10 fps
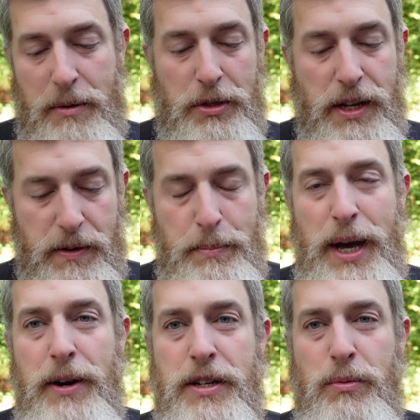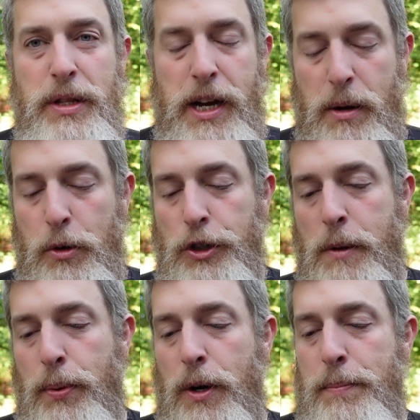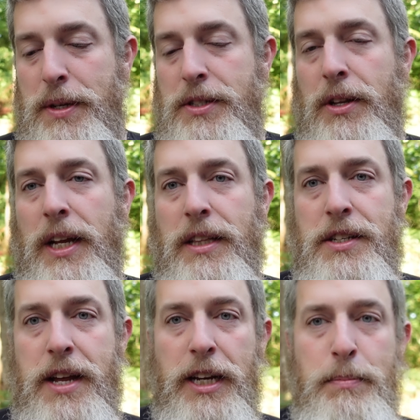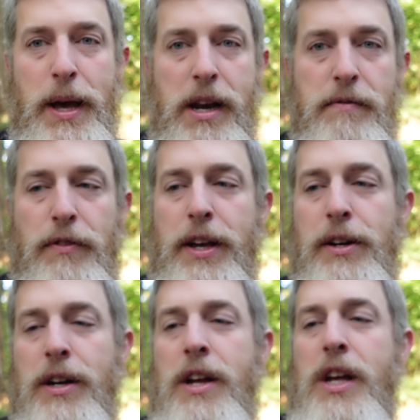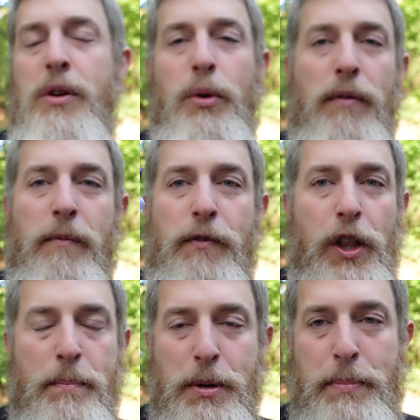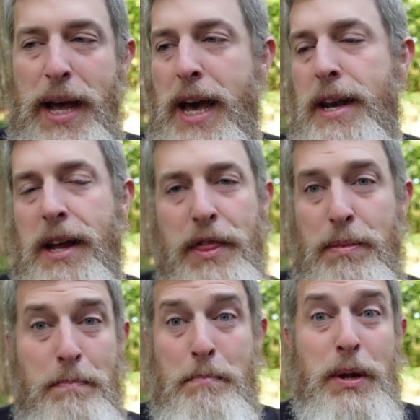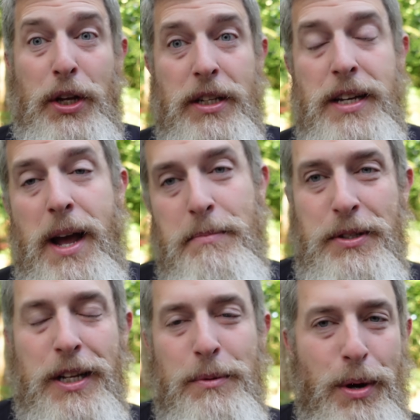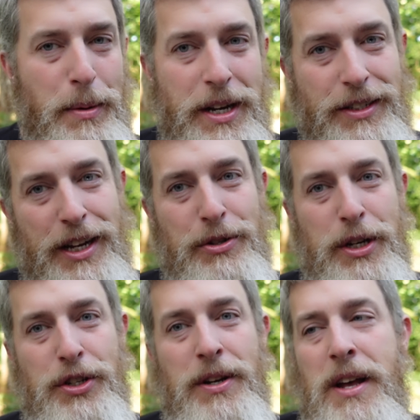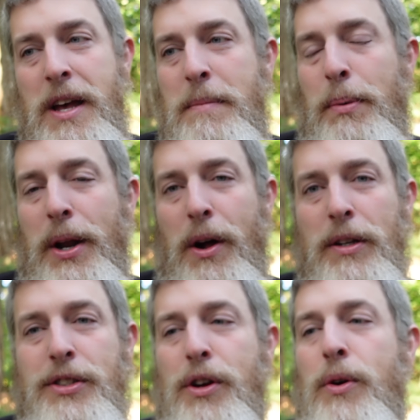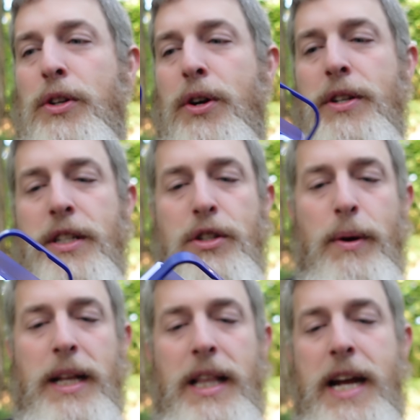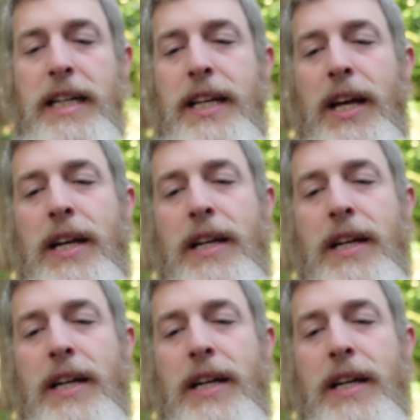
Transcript: And what's even better is when they are multi-purpose. So like this X-Pad inflator will fill up your pad a million times. That's probably an exaggeration, but also turns into a light